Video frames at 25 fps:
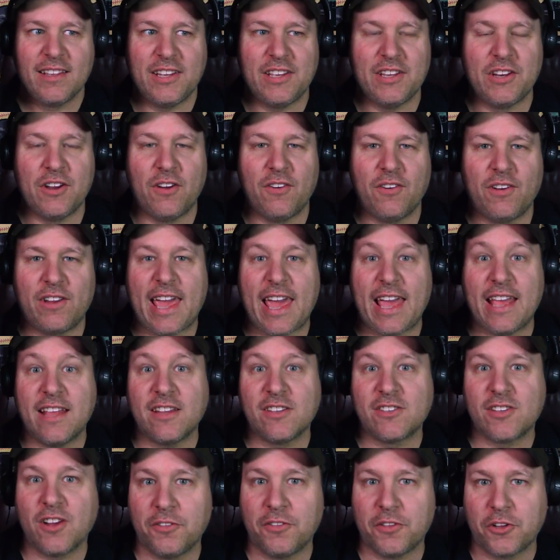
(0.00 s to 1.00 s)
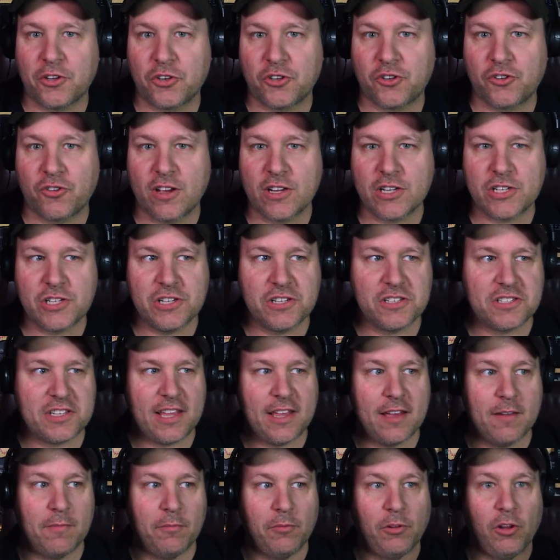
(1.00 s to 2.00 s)
you know, gains all their trust. You
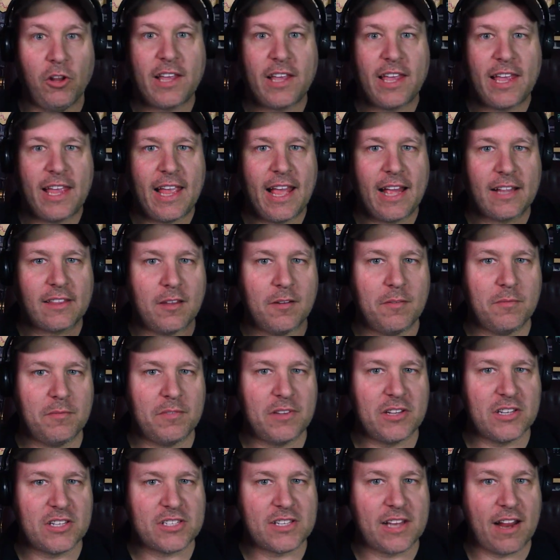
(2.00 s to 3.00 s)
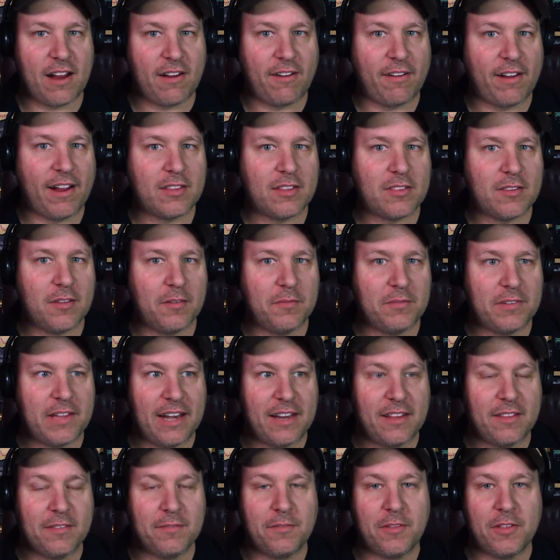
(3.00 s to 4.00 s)
see him looking at them, he's staring at them,
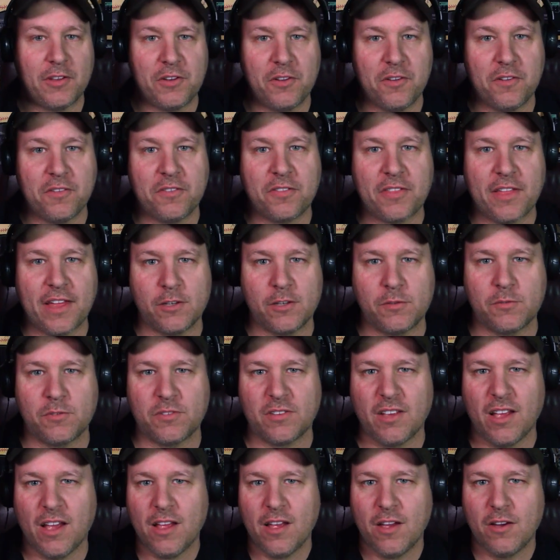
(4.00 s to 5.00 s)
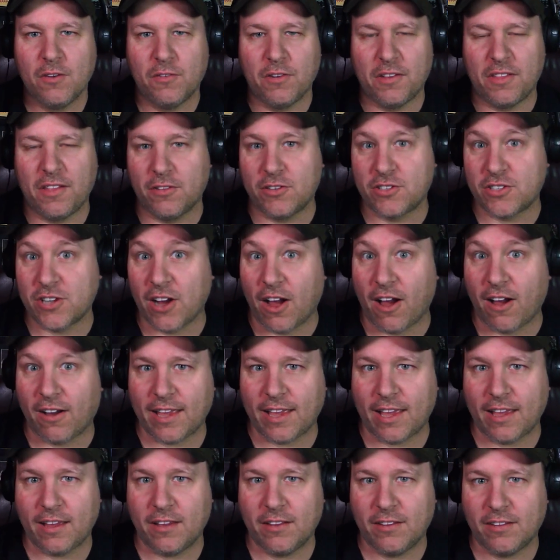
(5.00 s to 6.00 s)
getting them to do things without
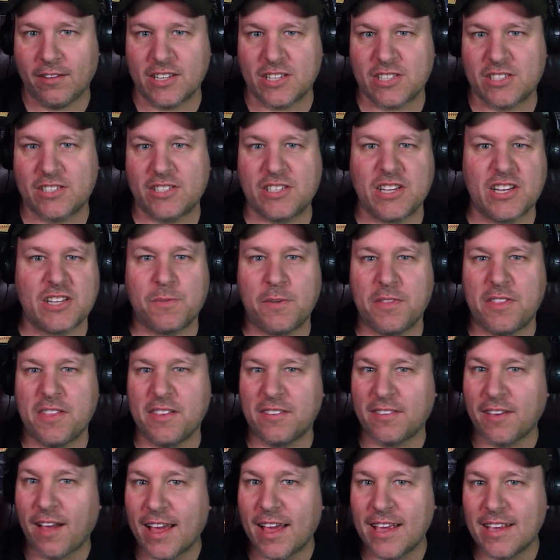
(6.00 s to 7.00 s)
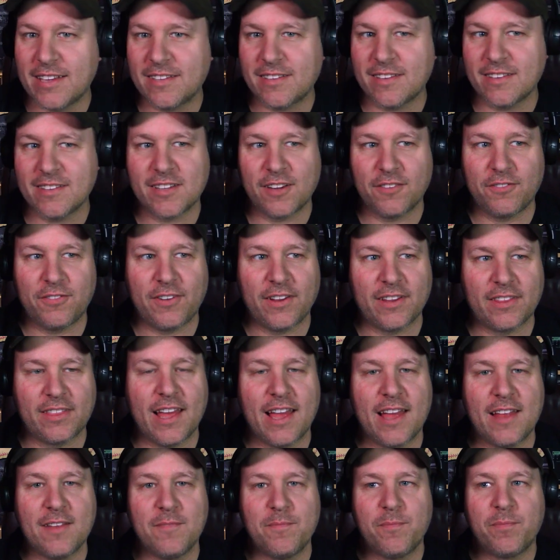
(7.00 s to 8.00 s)
talking, just just with his eyes and stuff like
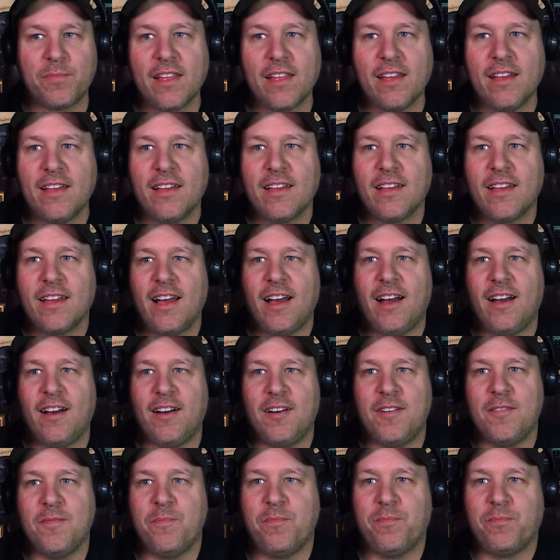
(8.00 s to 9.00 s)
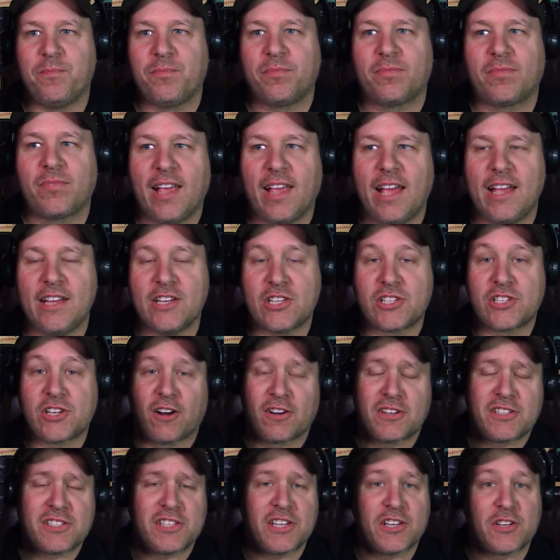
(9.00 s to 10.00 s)
that. Um, and
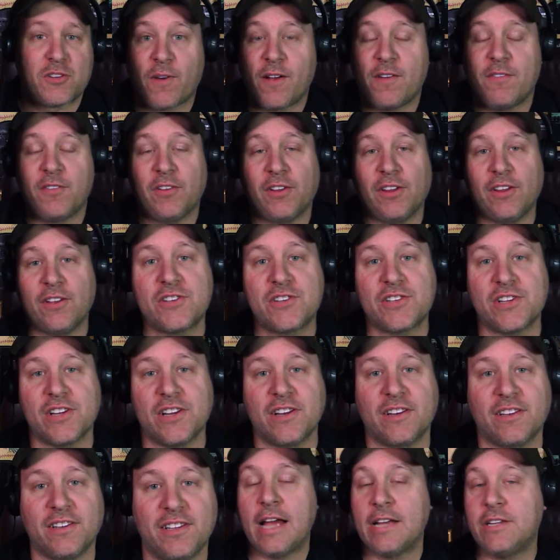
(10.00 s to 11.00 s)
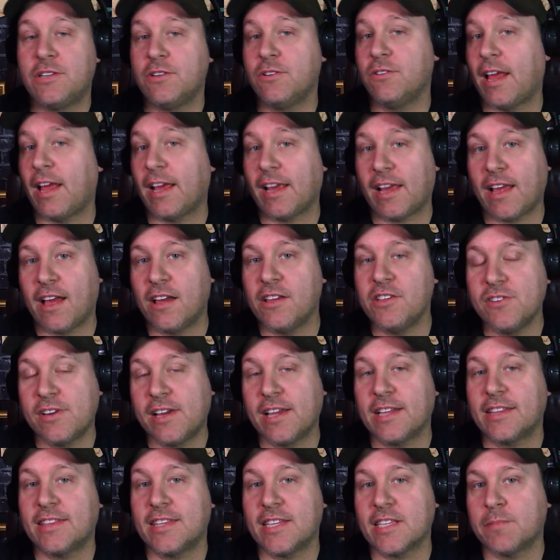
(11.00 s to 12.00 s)
starts this revolution. I do like how you
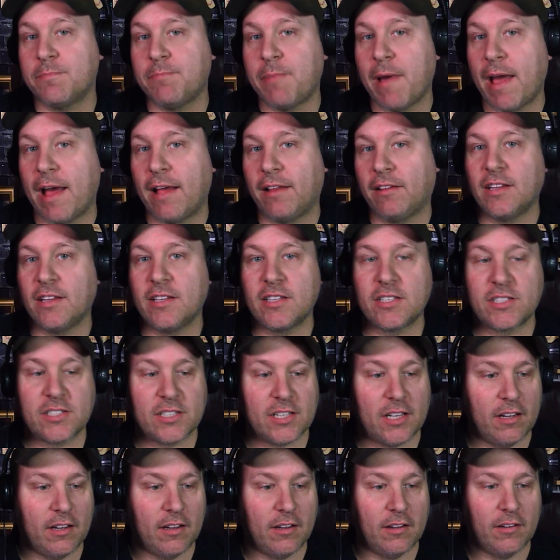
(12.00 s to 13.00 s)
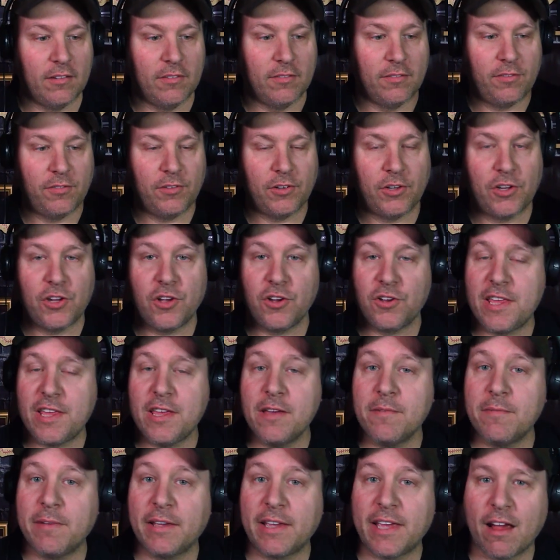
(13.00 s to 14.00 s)
get this balance of good
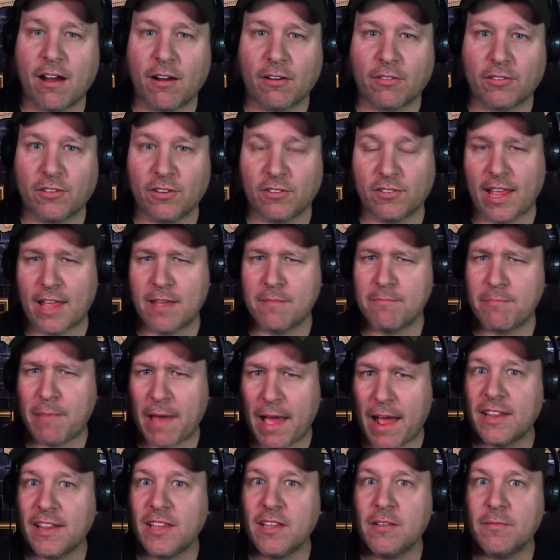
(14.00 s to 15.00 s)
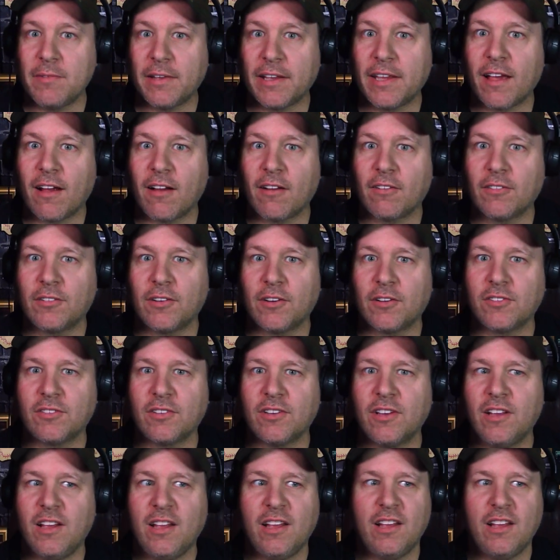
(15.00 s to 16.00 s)
human characters and bad human
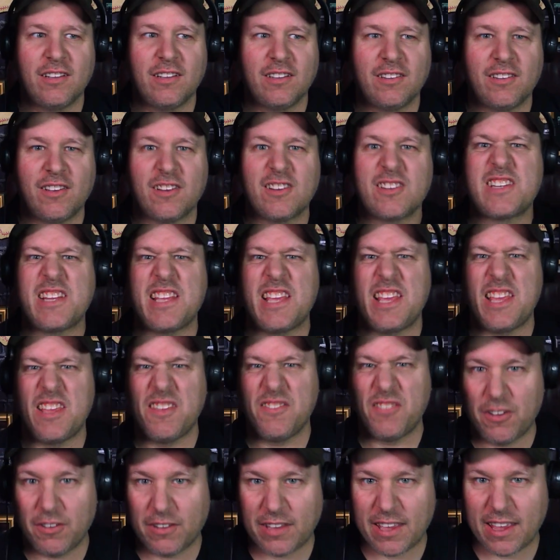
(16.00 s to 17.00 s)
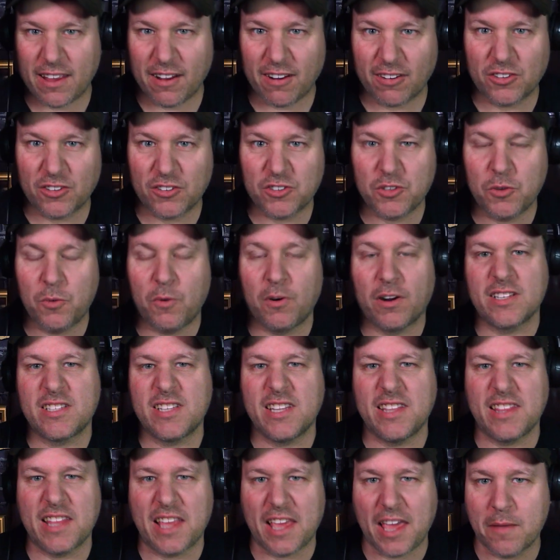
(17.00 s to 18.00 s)
characters. There's the evil characters who want to
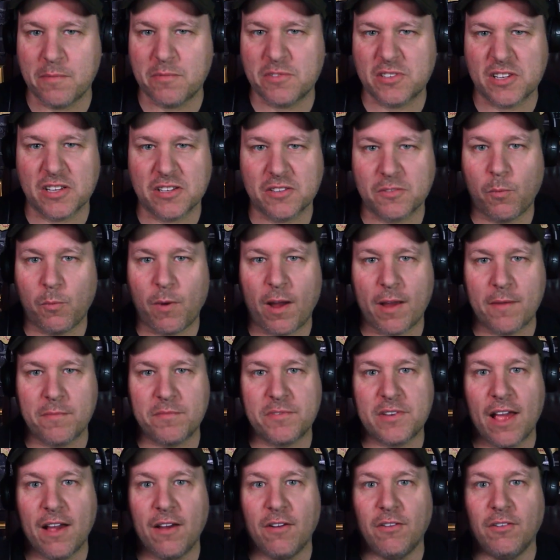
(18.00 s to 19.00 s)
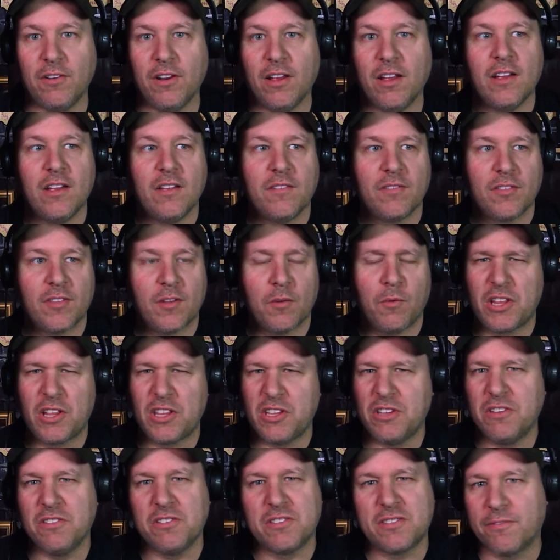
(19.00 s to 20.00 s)
see the apes just wiped out, want to
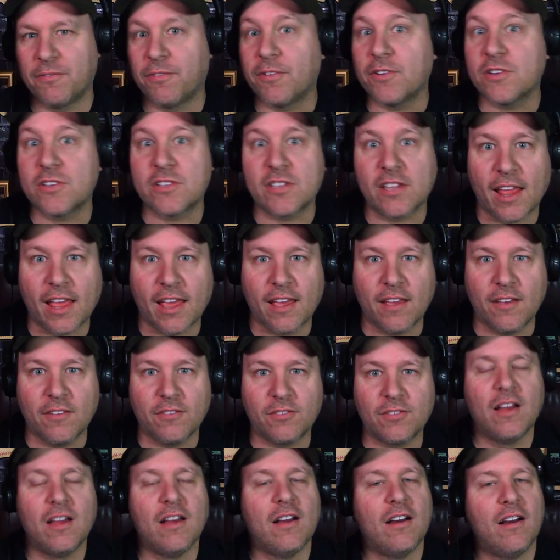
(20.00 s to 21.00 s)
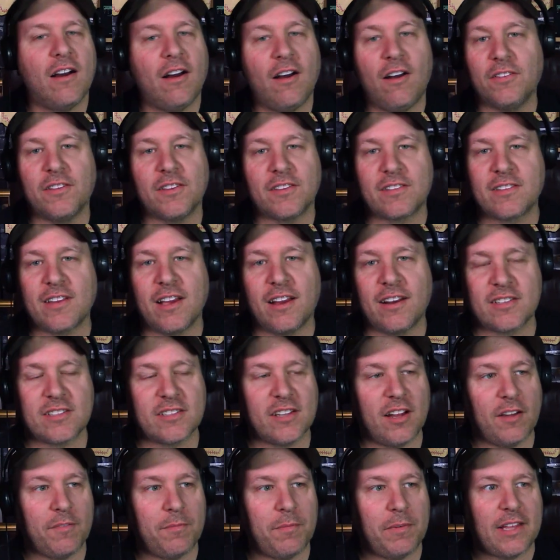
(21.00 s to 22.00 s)
use them for slaves, all this kind of
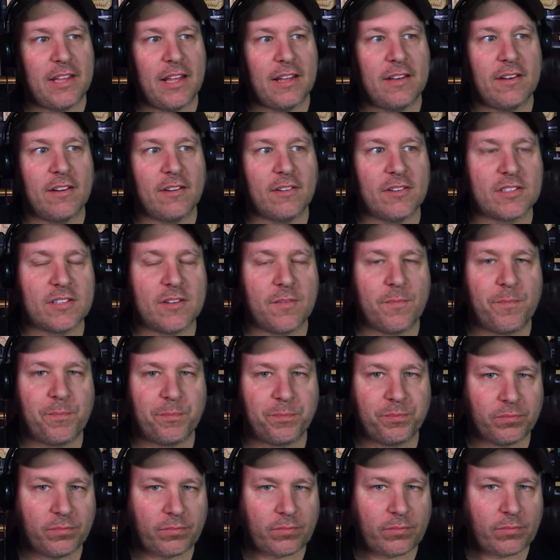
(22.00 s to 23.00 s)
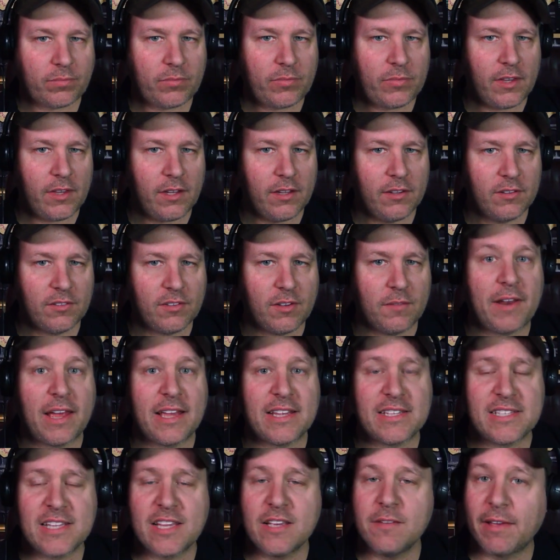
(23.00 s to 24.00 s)
stuff. But then there's some
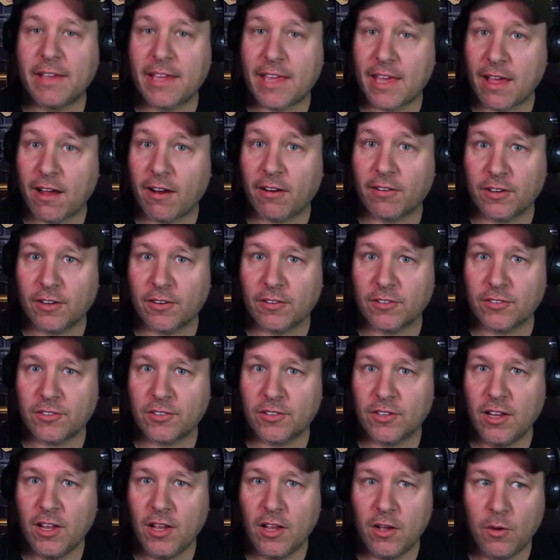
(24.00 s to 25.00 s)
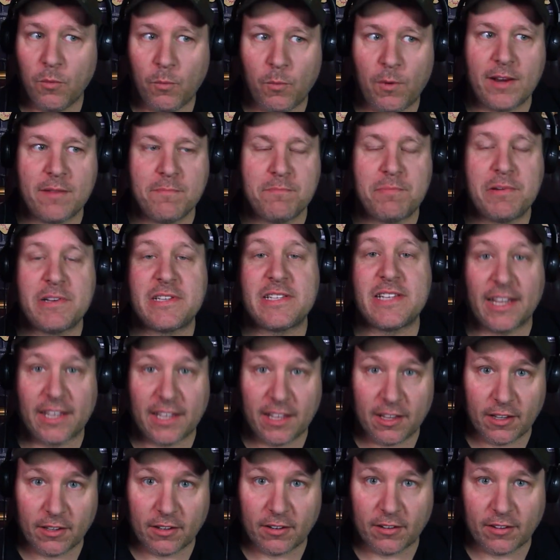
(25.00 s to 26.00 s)
nice human characters. One in
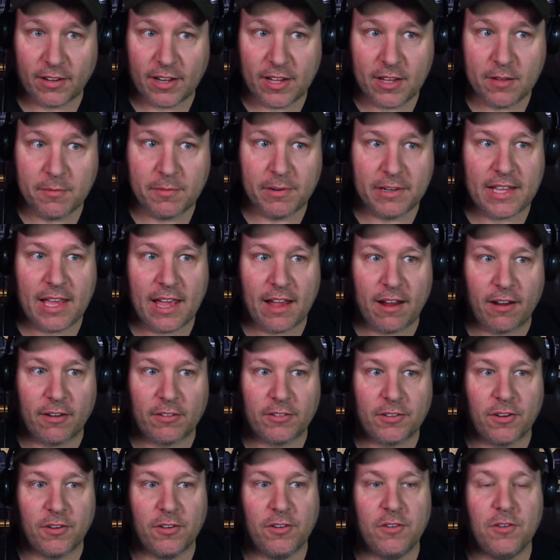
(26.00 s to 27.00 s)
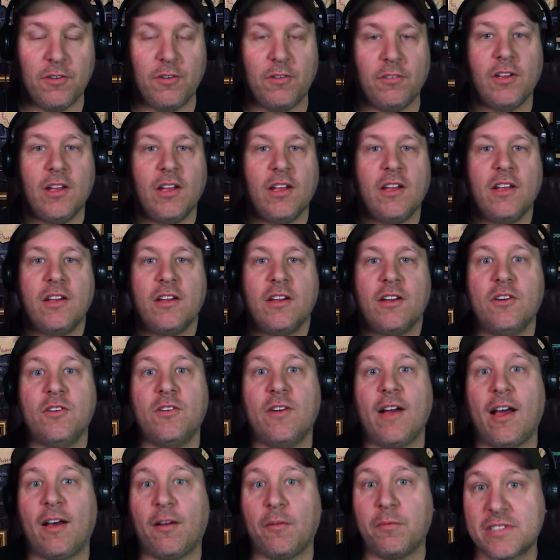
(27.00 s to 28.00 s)
particular, human character who who
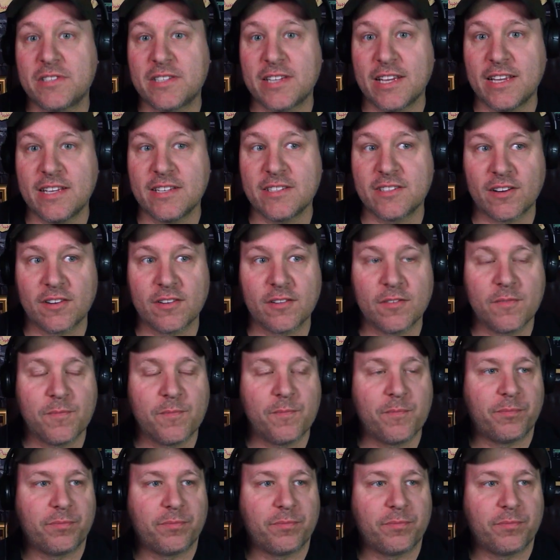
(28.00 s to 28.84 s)
helps Caesar